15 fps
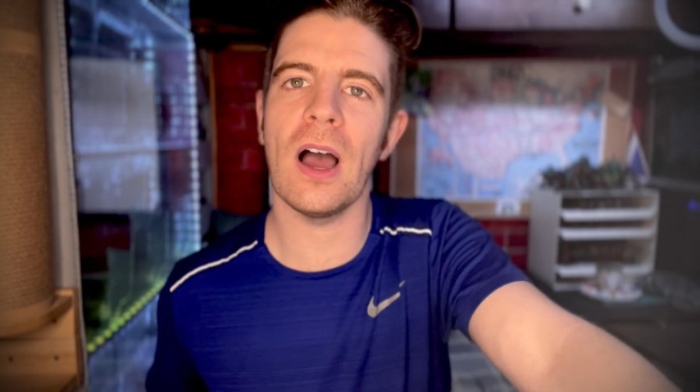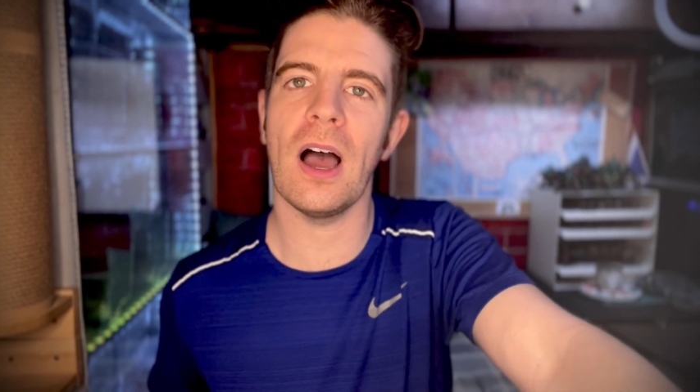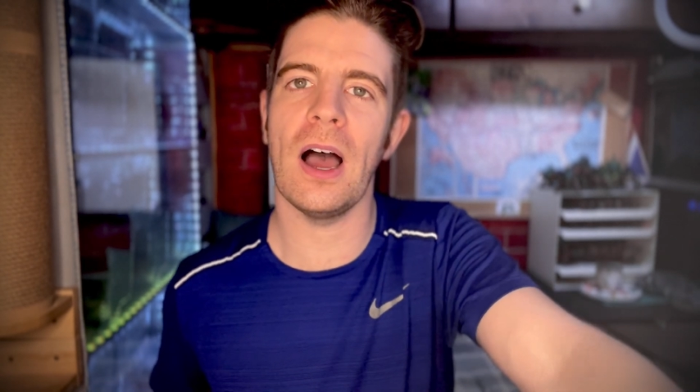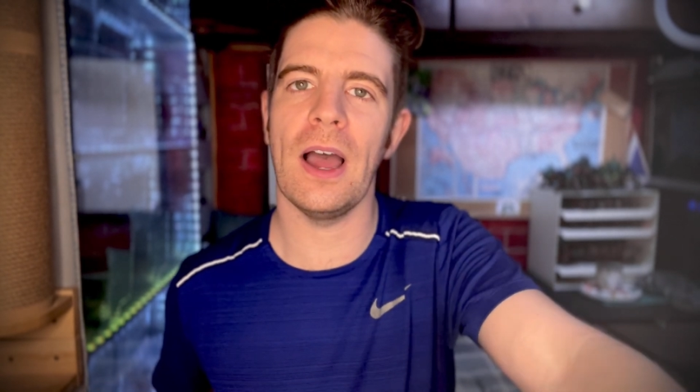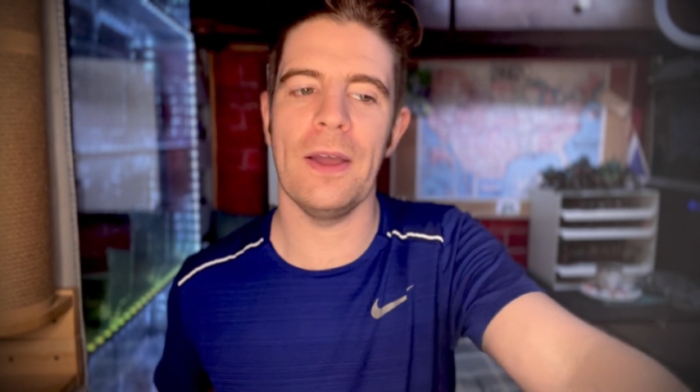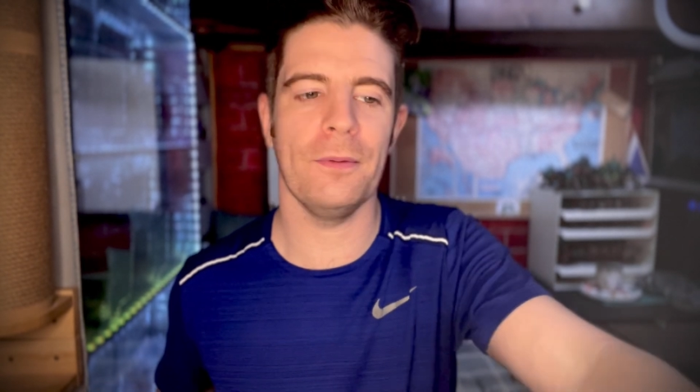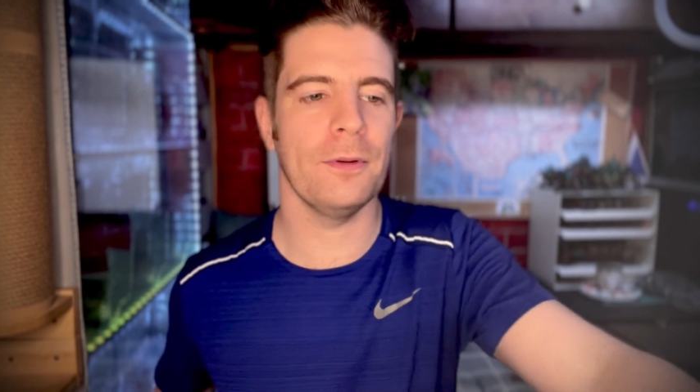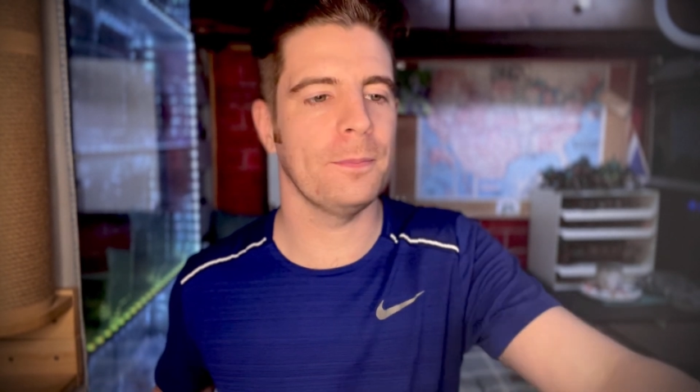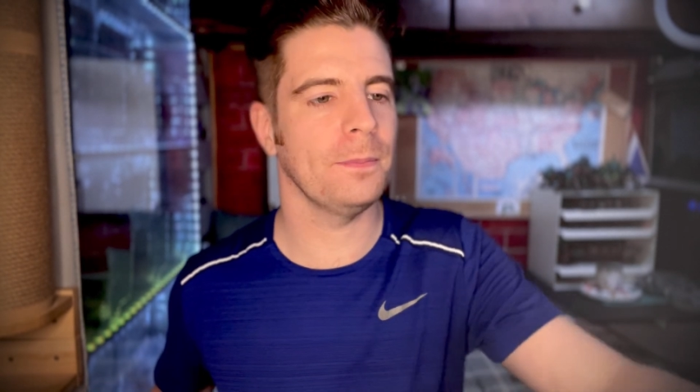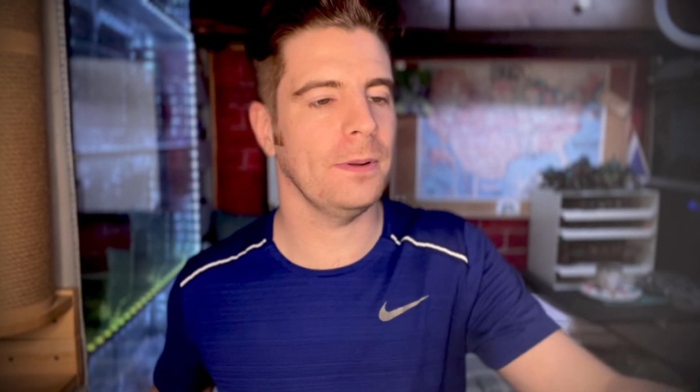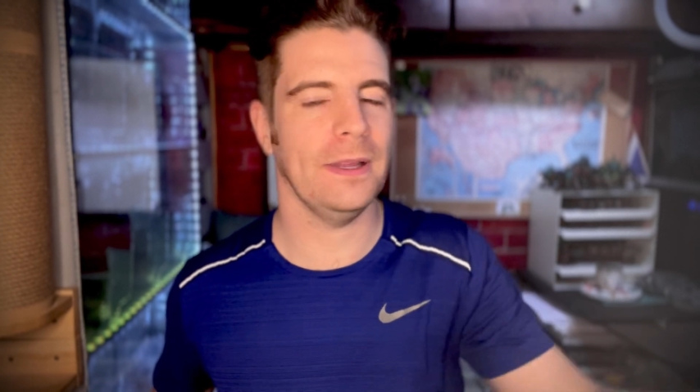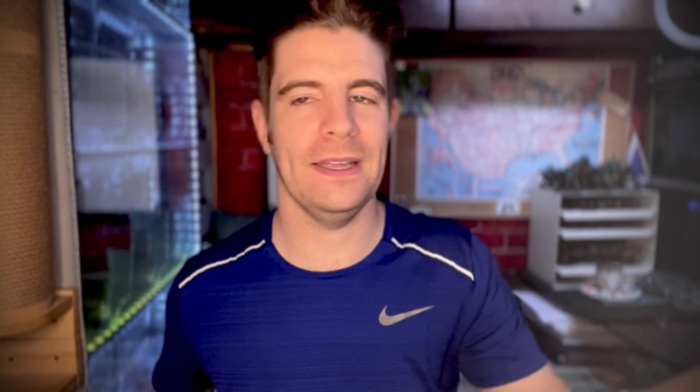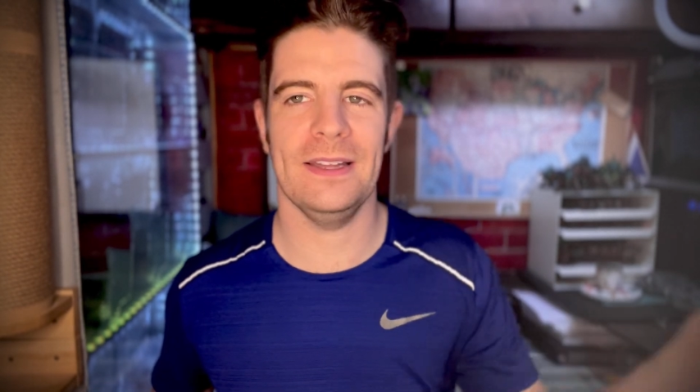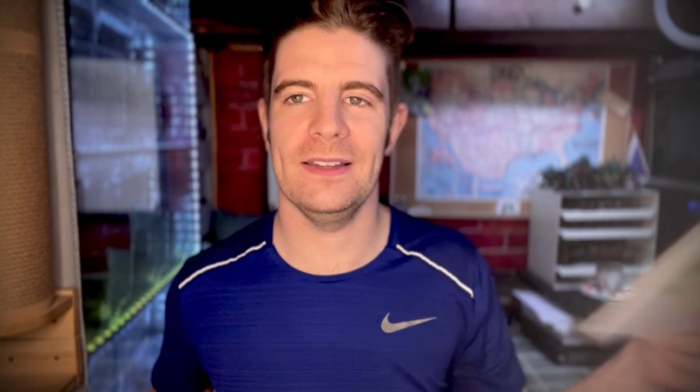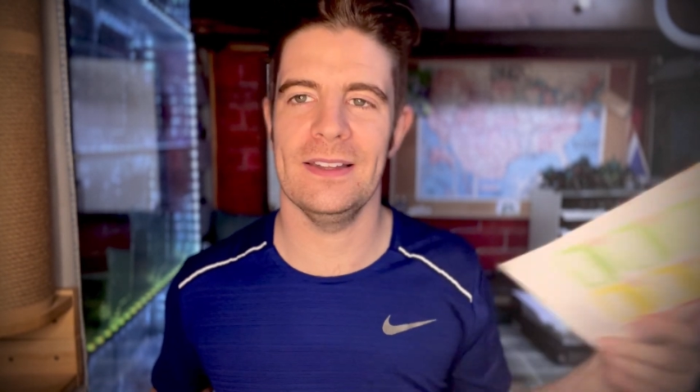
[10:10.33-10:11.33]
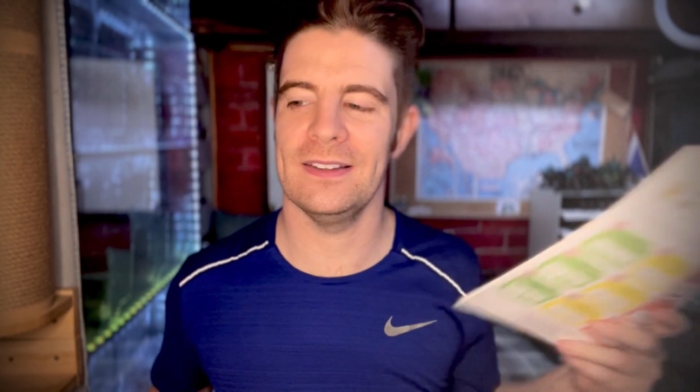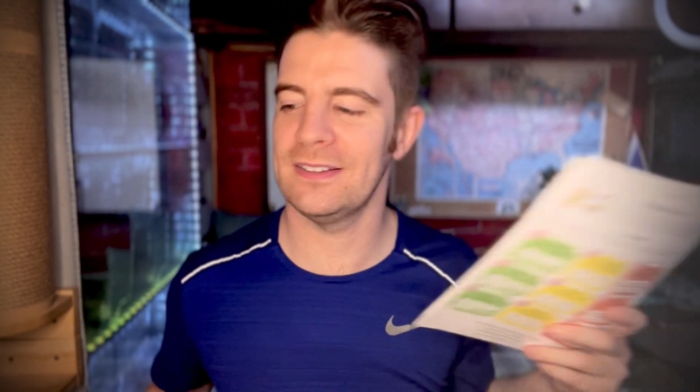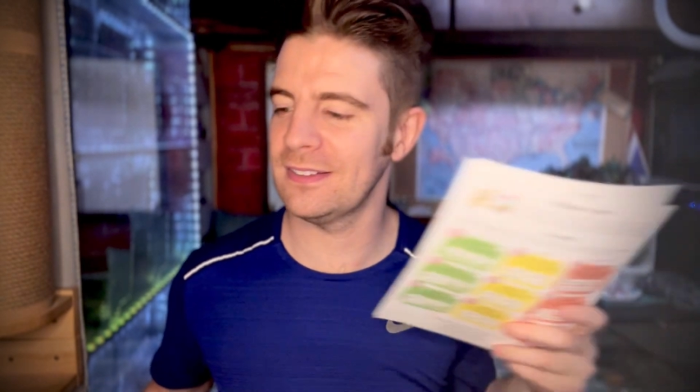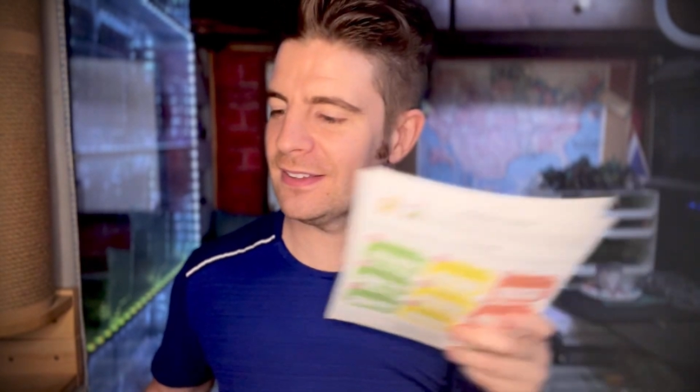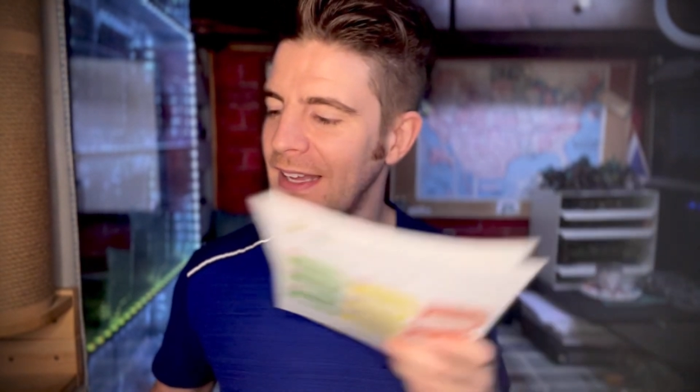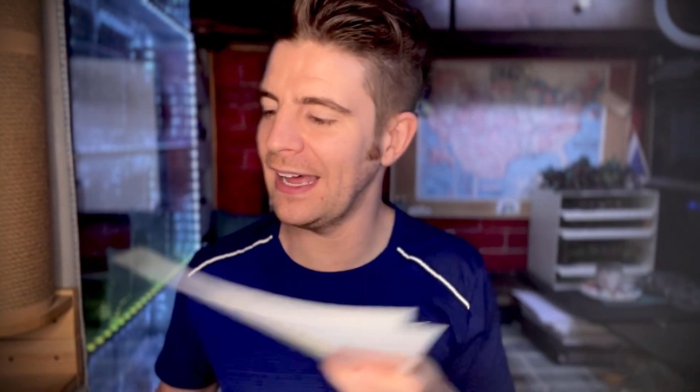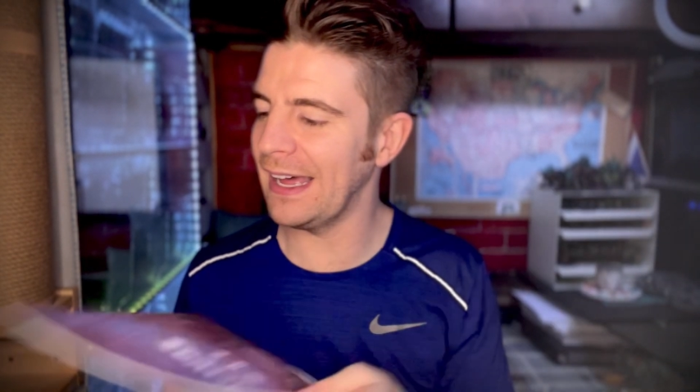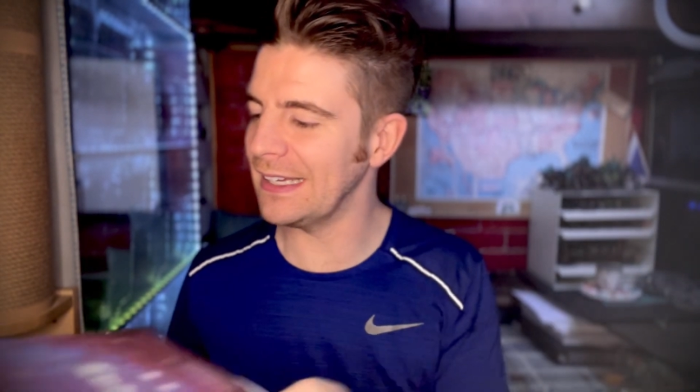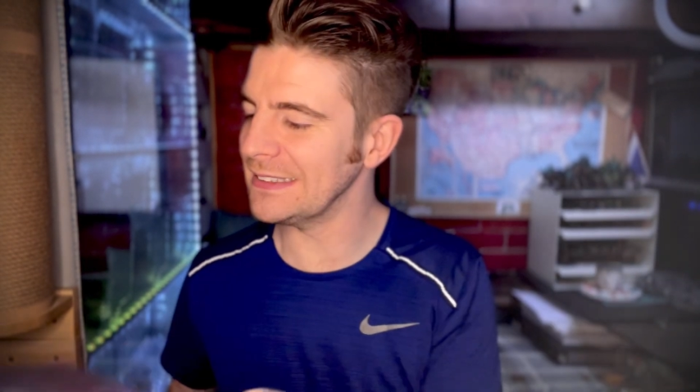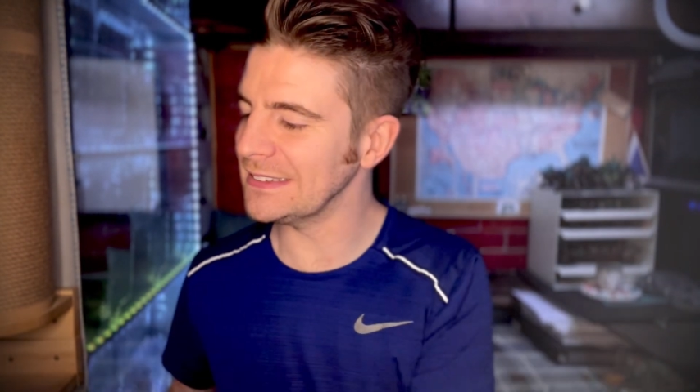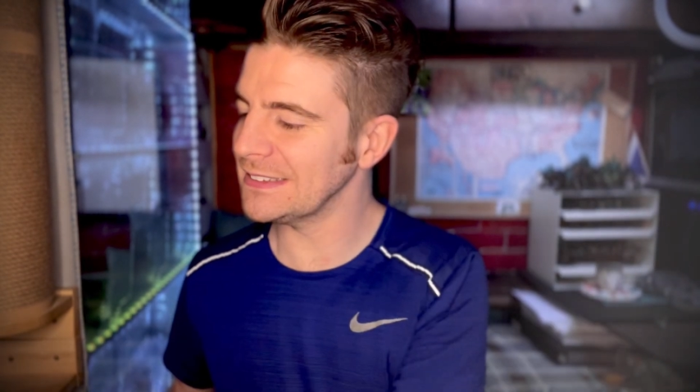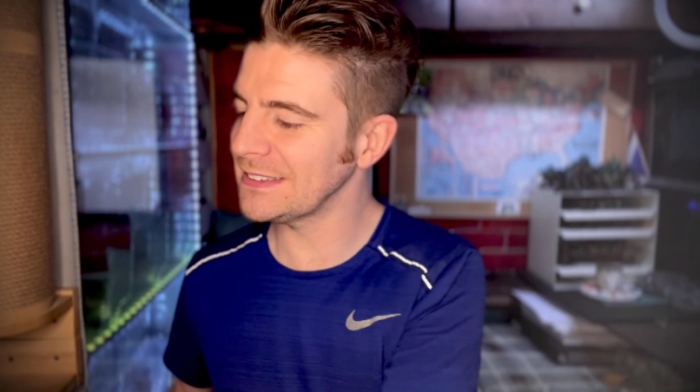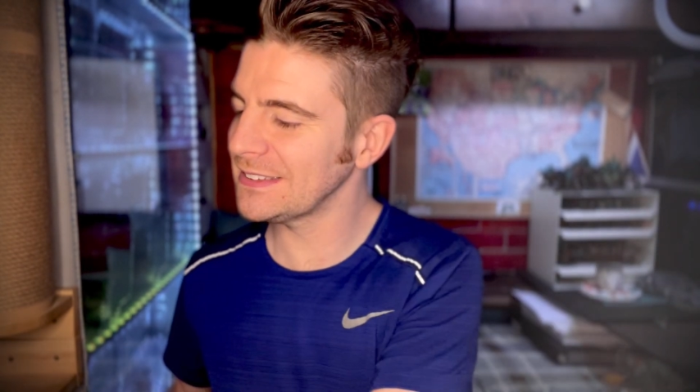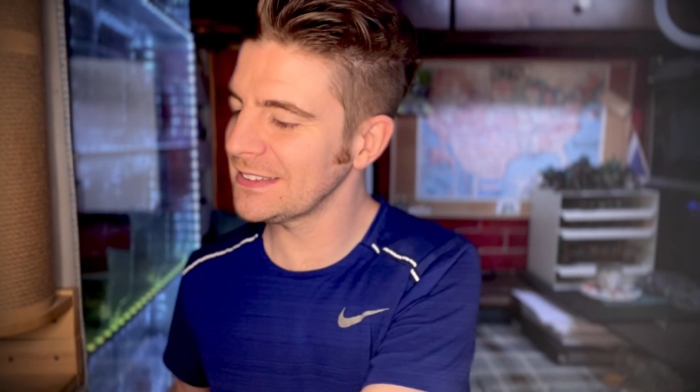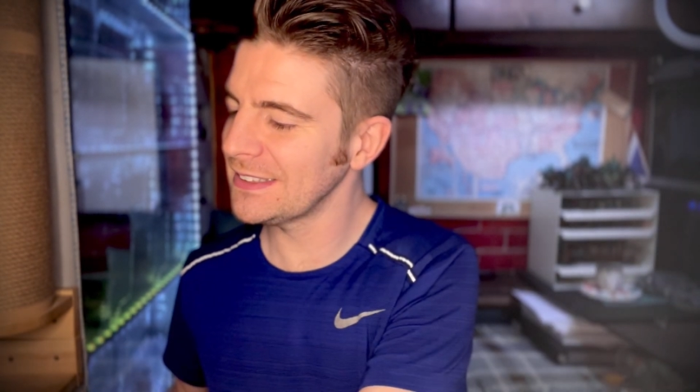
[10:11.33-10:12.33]
I would play this
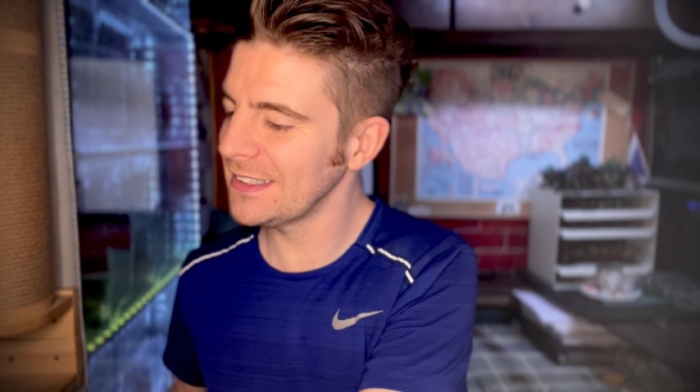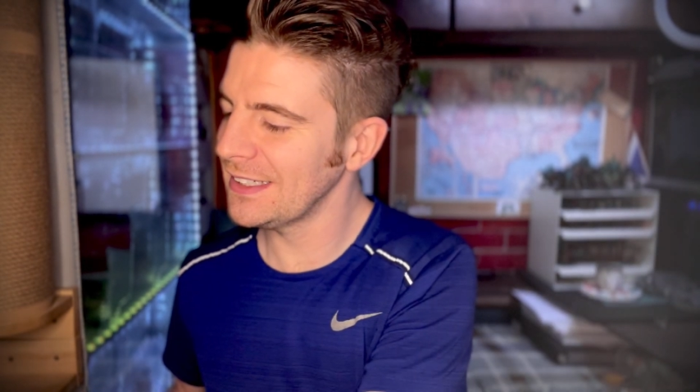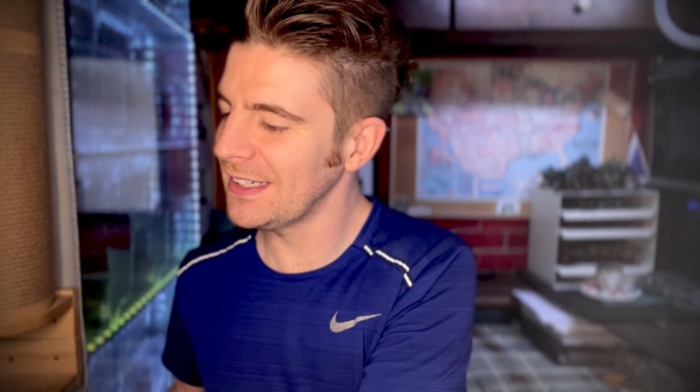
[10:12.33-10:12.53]
as